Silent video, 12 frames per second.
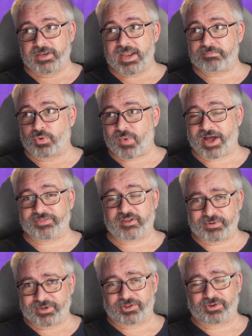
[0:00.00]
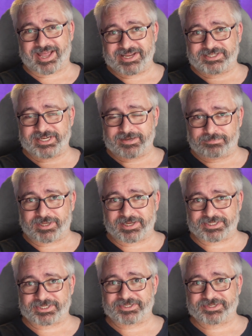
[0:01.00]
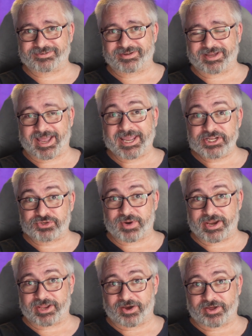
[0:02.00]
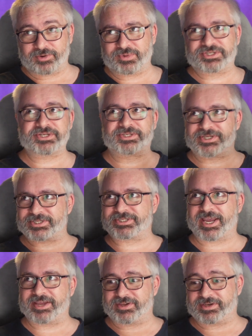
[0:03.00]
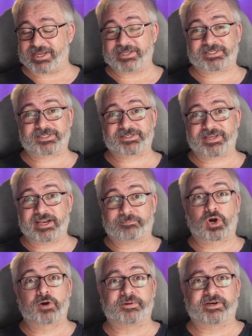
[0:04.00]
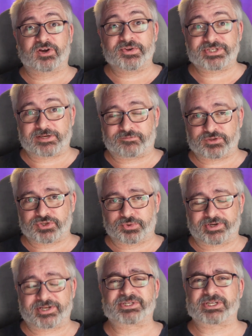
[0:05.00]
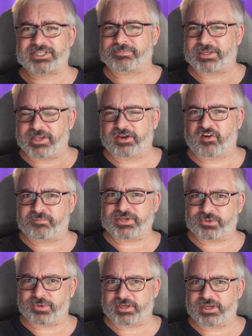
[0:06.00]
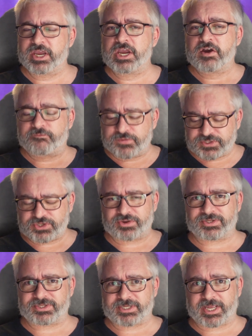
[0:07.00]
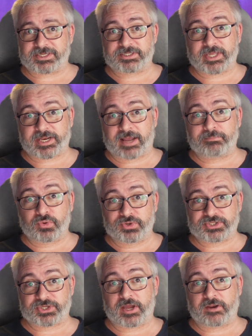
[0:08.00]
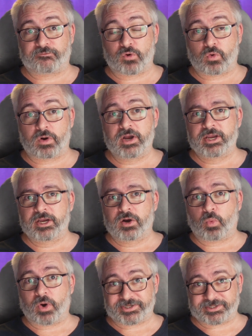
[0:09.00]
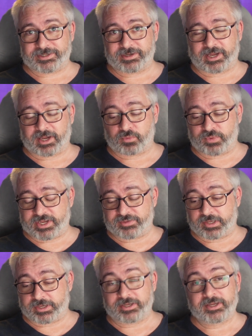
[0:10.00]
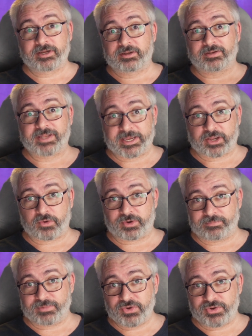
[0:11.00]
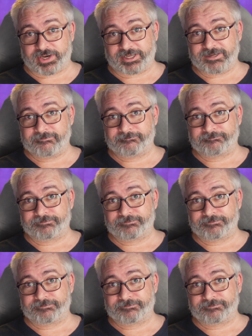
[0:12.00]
Number one, they've put a little 18 plus age rating on it, which isn't to say that it's inappropriate content for children. It's just something Lego have been doing for certain sets that are more designed for what we in the Lego community